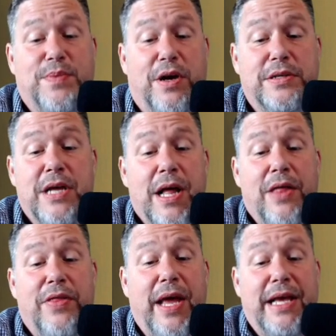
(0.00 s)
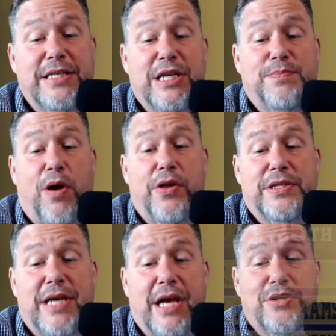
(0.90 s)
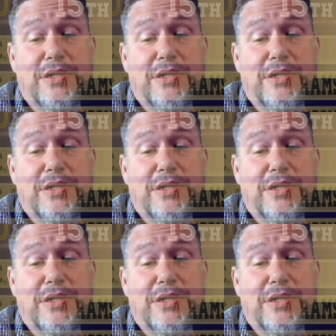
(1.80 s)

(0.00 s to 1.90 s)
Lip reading: because the easiest part of the schedule, it